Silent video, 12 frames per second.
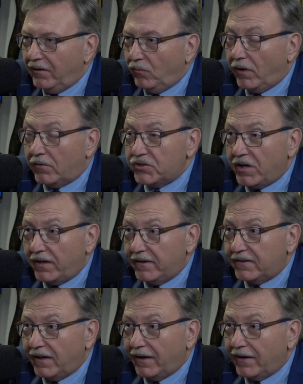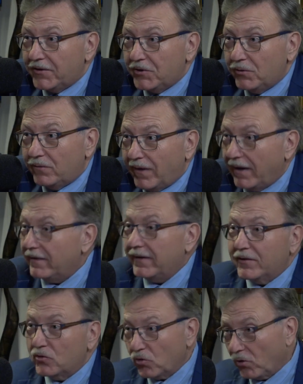Well, Johnnie Taylor, you've had an
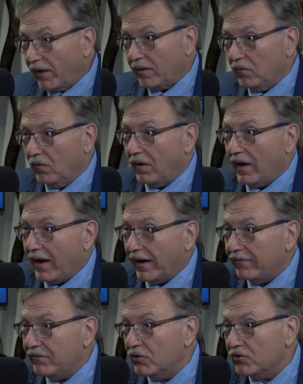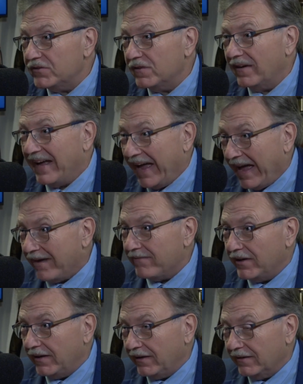incredible life. You're still
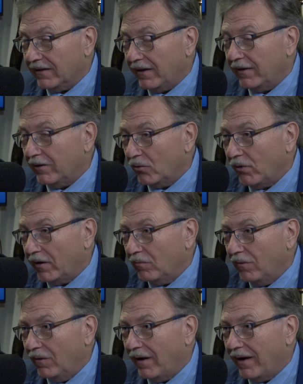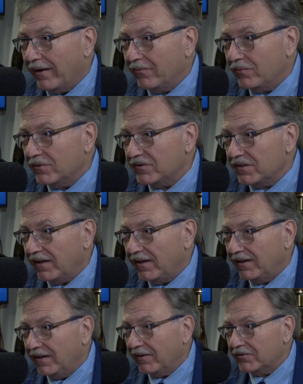having an incredible life. We're
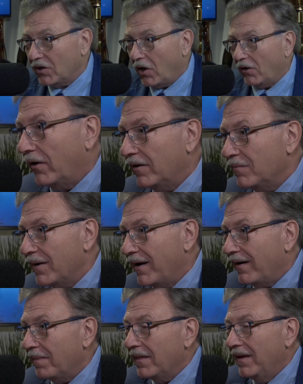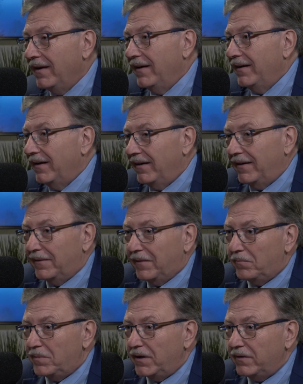sitting here talking about
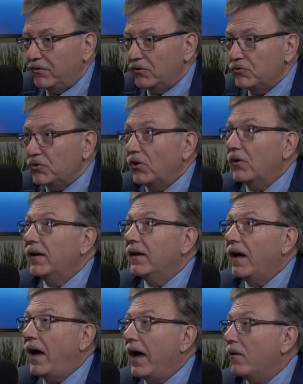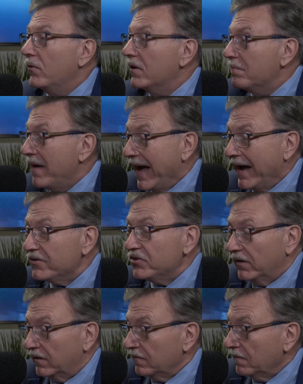a bit of your journey. I would
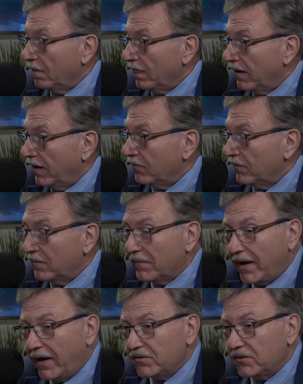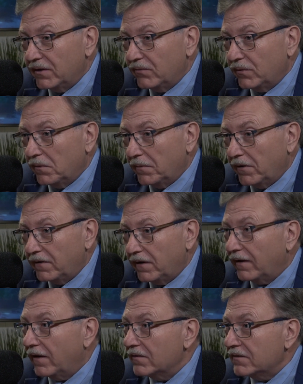imagine if we were to
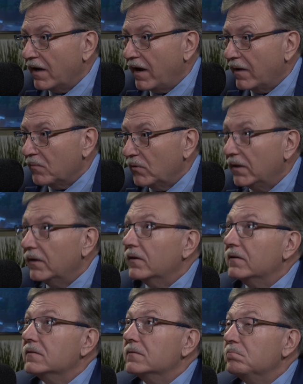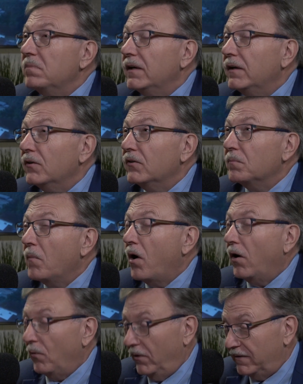take our time, we could be here
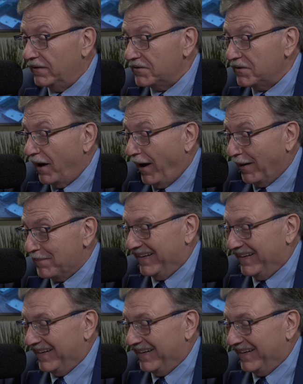tomorrow at this time,